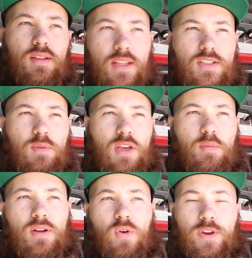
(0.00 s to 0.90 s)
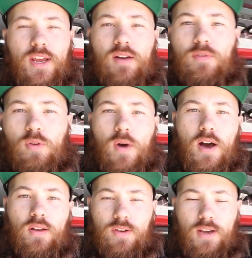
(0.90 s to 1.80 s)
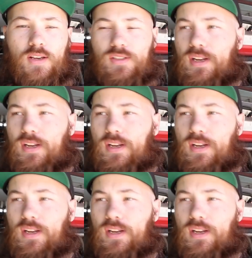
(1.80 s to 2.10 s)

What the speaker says: that's something I've been holding out for a while on you guys,